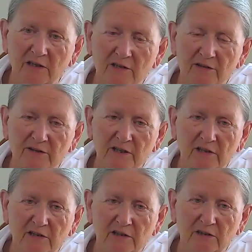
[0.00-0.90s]

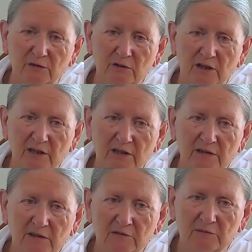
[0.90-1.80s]
that you
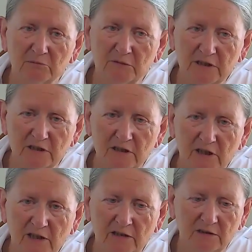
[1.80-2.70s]
can
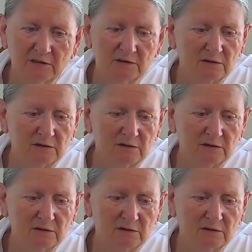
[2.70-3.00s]
maintain